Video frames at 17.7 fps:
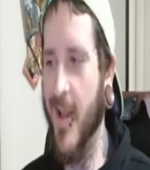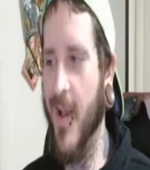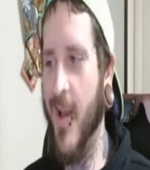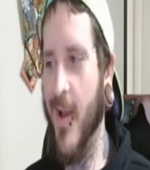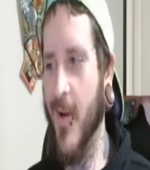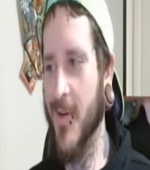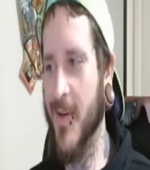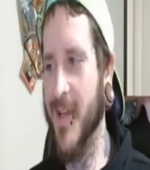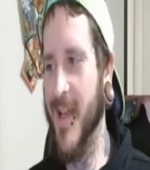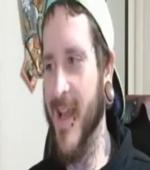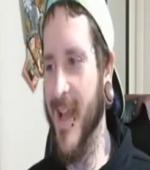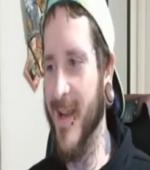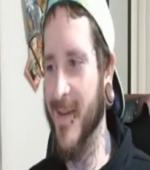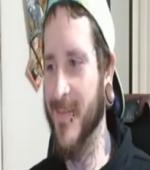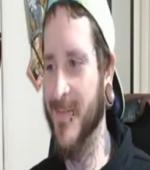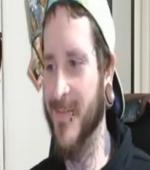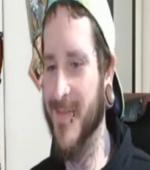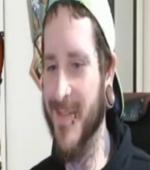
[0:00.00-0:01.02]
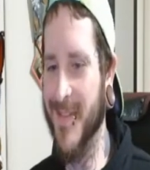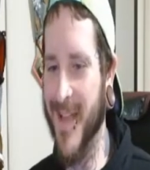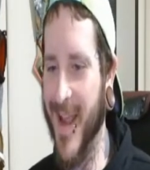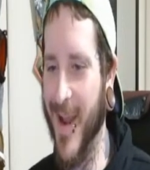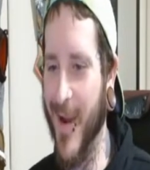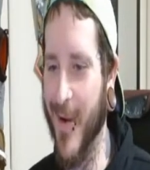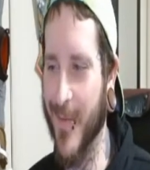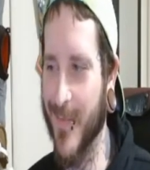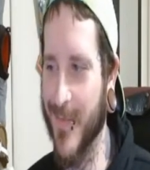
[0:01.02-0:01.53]
Okay,
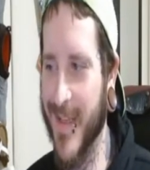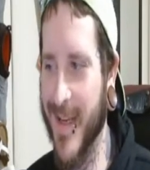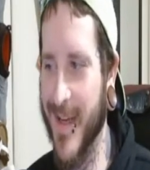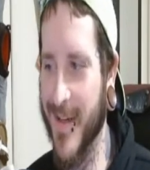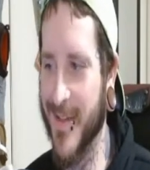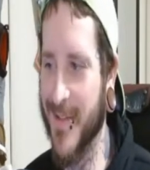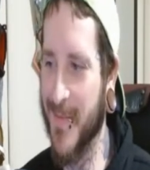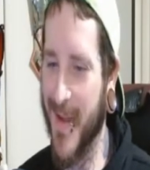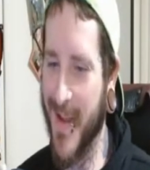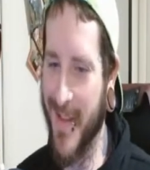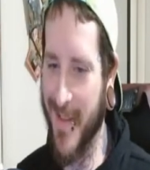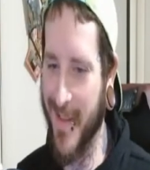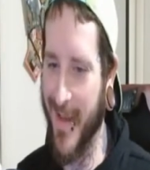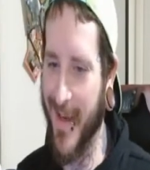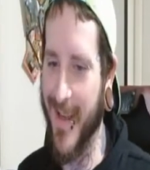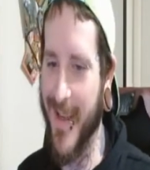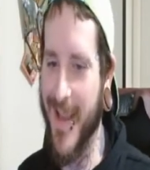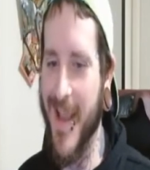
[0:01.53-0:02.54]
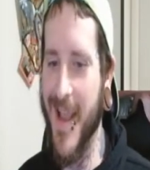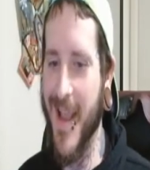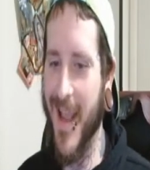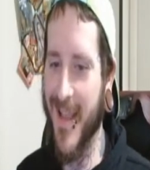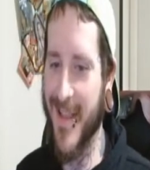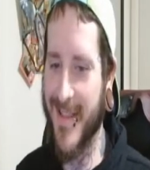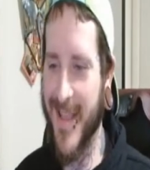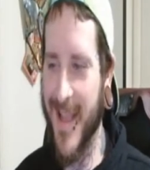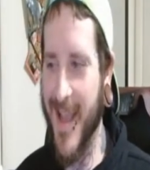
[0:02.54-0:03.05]
now here's my thing.
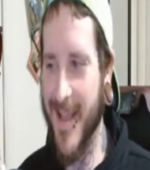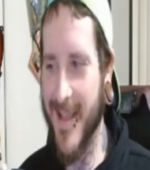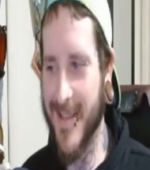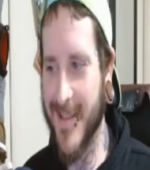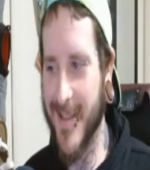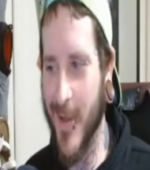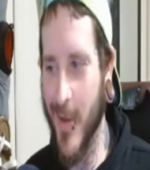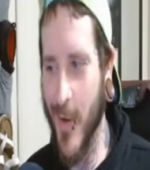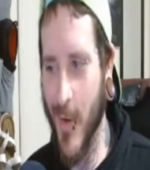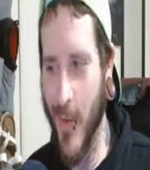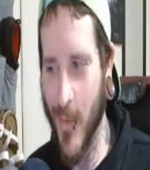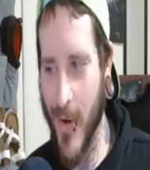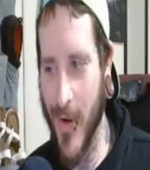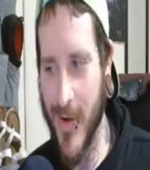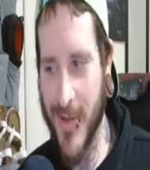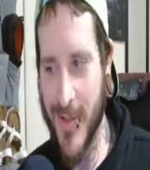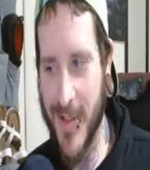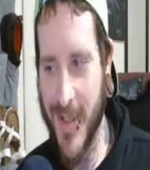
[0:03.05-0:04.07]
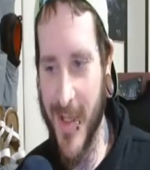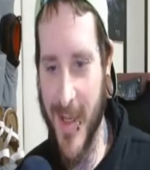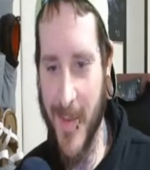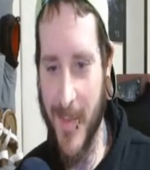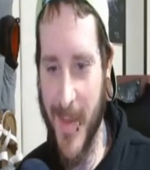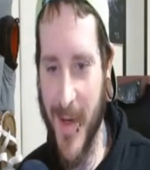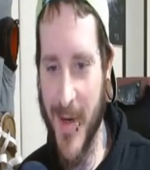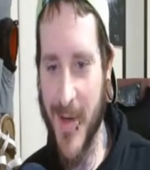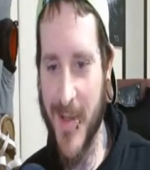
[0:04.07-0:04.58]
It says worst
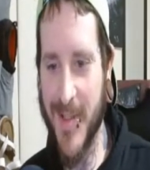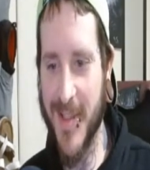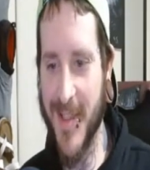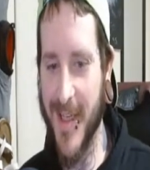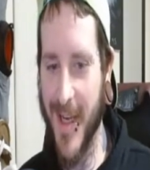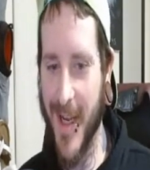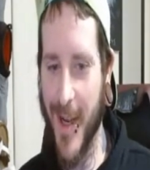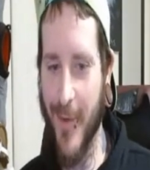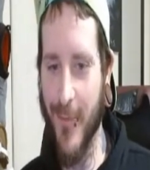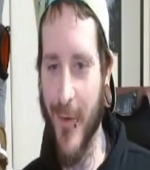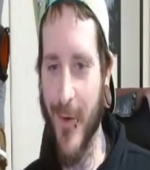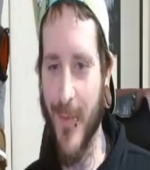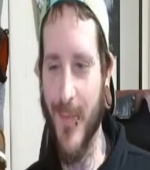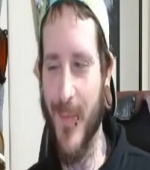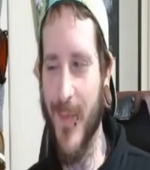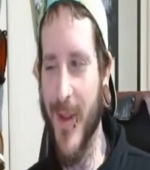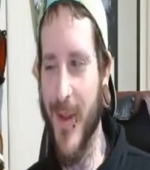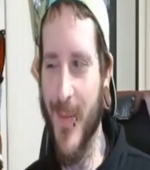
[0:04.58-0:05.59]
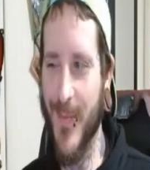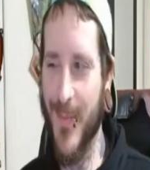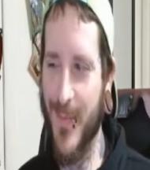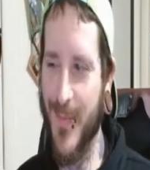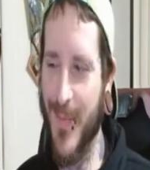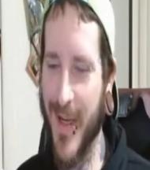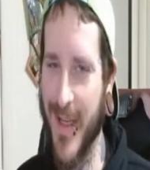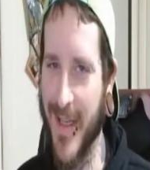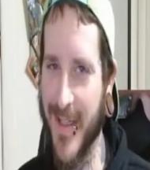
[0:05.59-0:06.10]
piercing ever,
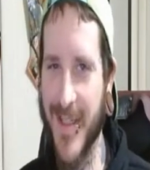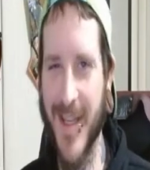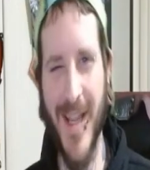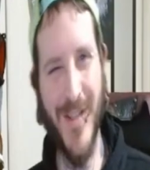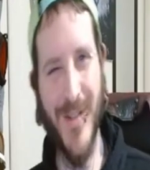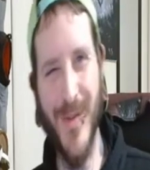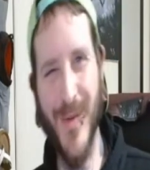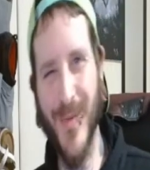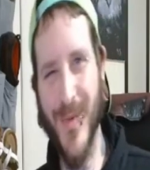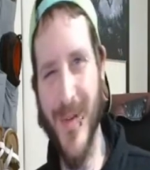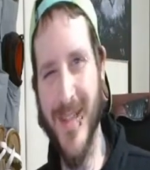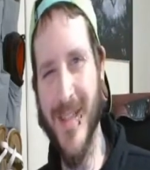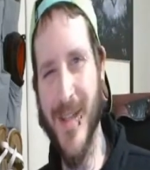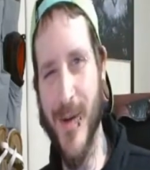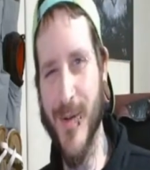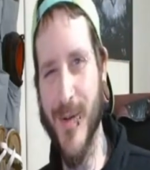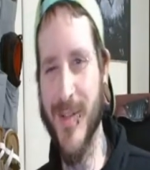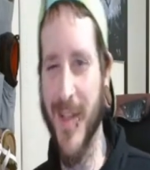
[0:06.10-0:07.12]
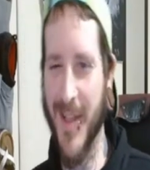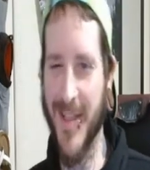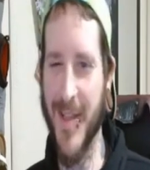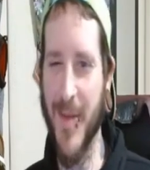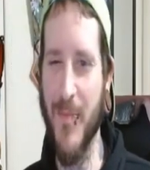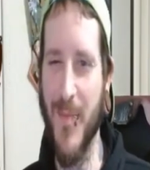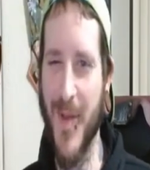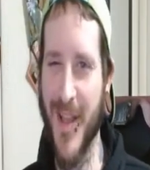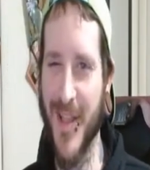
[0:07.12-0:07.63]
but is it really, or is it like
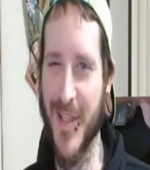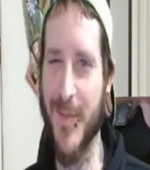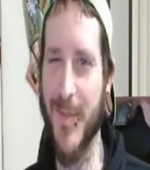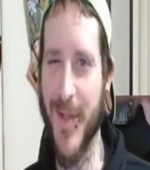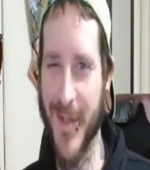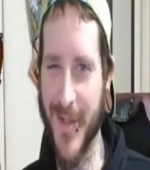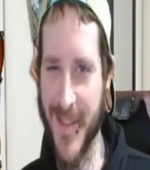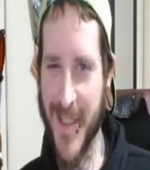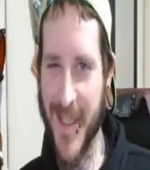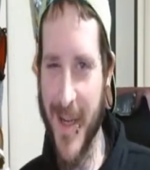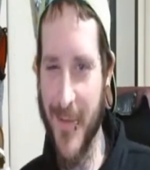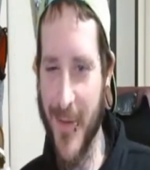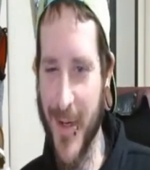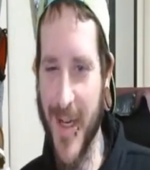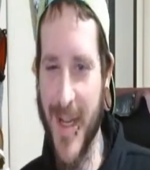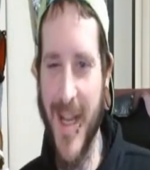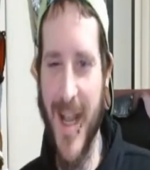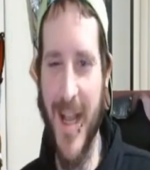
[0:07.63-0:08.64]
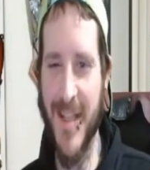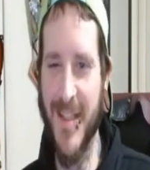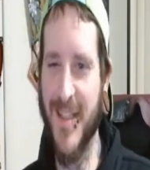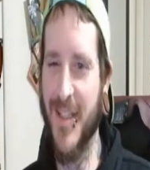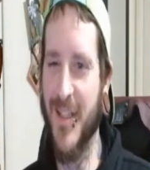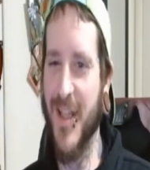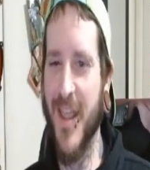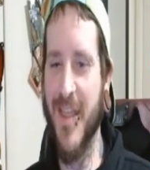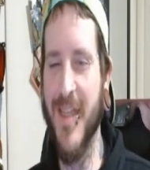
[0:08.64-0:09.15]
the best piercing ever?
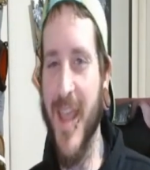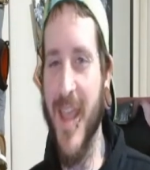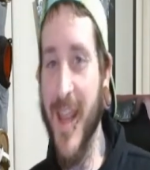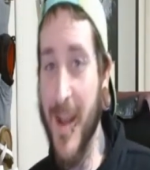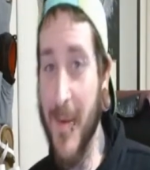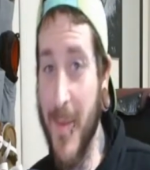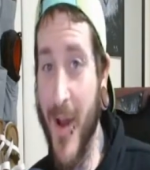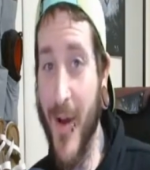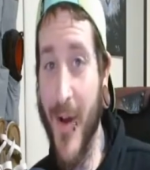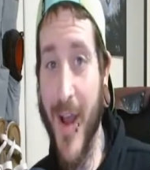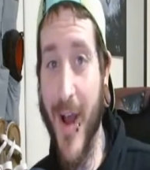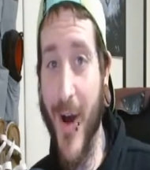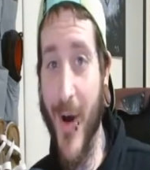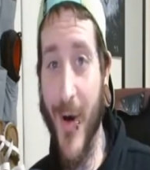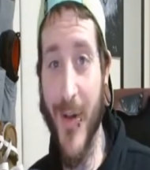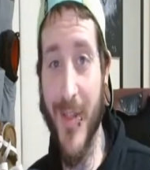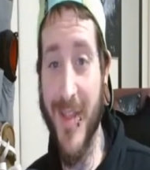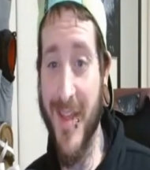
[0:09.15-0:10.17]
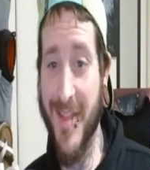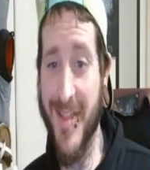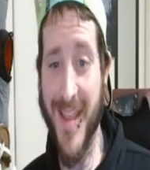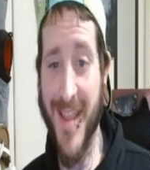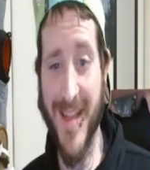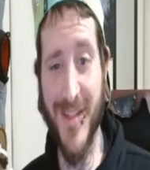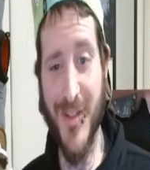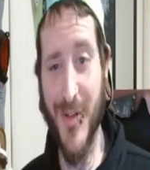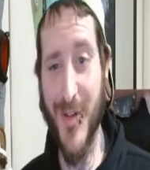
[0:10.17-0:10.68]
Think about all the
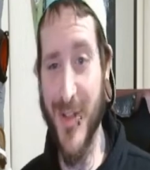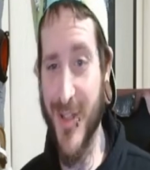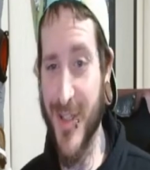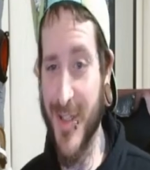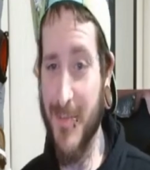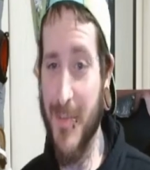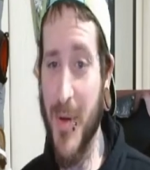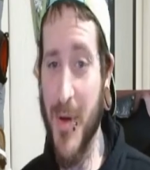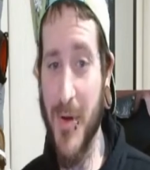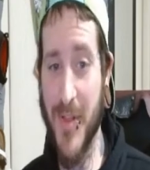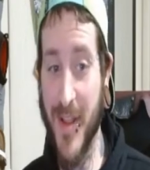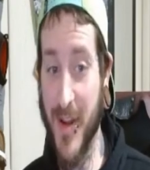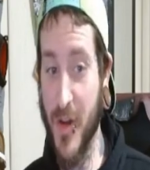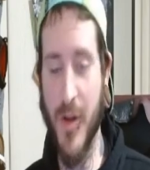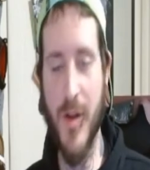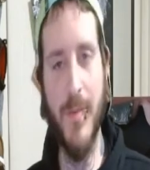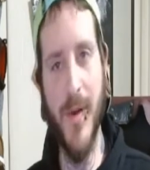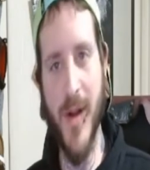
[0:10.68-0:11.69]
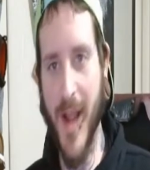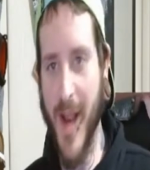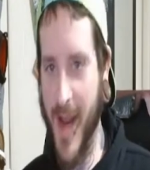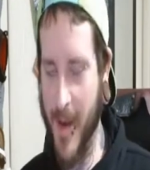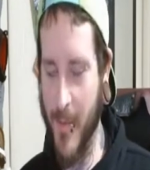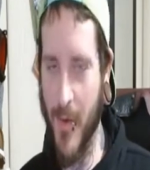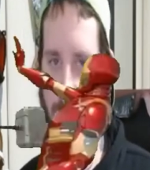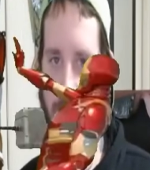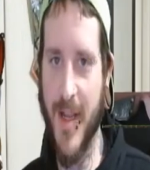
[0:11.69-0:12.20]
things you can just put, that you can put a
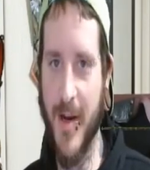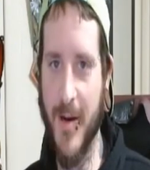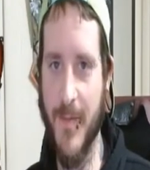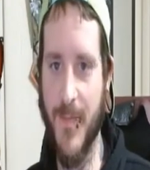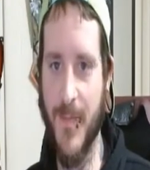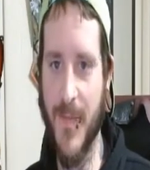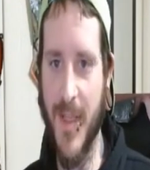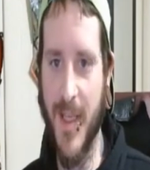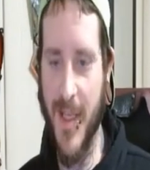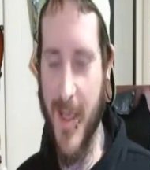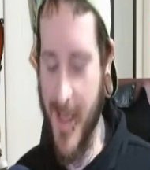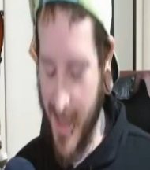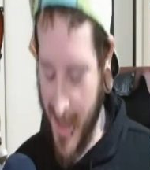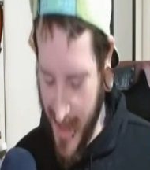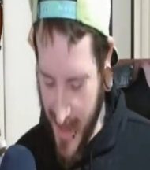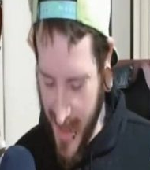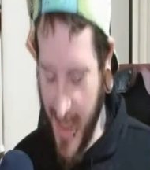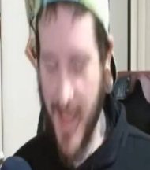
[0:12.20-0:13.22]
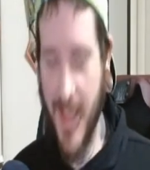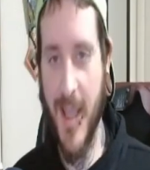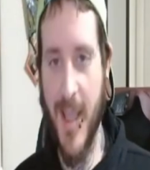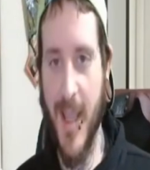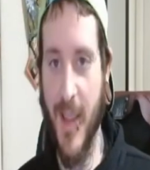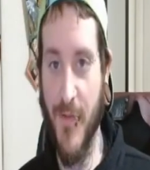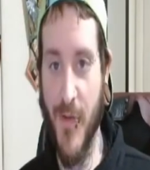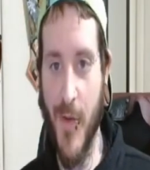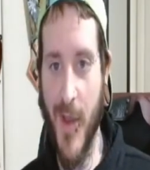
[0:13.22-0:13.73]
hammer there.
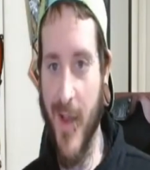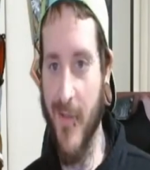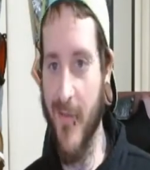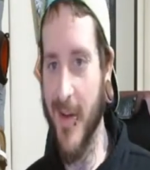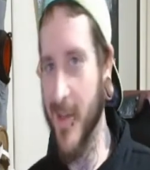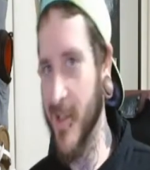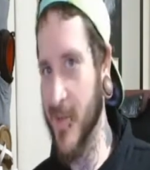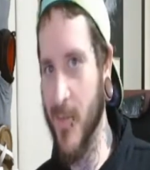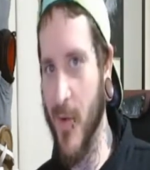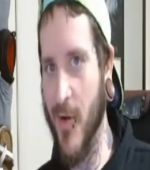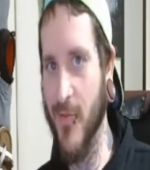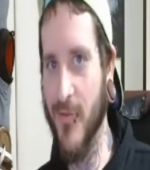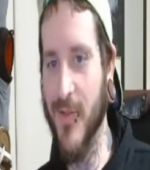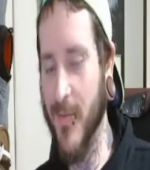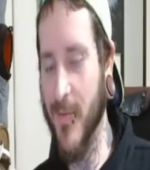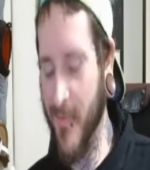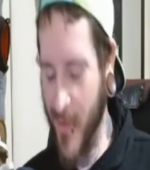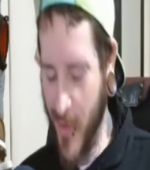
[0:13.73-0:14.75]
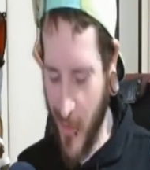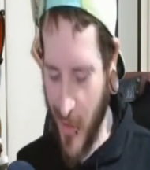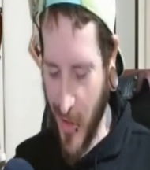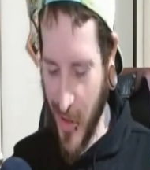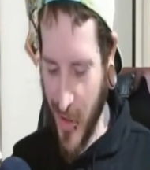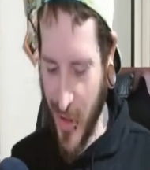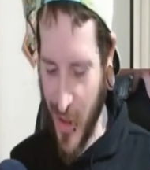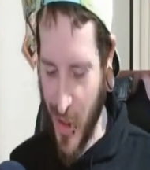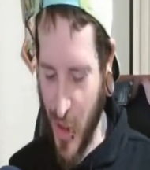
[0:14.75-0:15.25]
If you have like a small flip phone, you
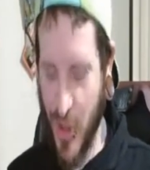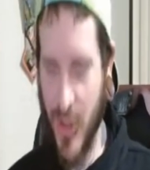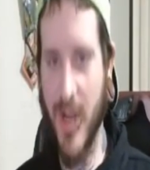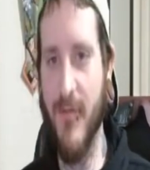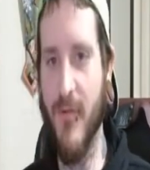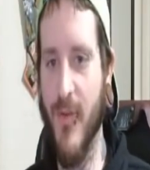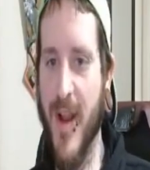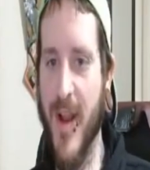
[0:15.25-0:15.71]
can just shove it right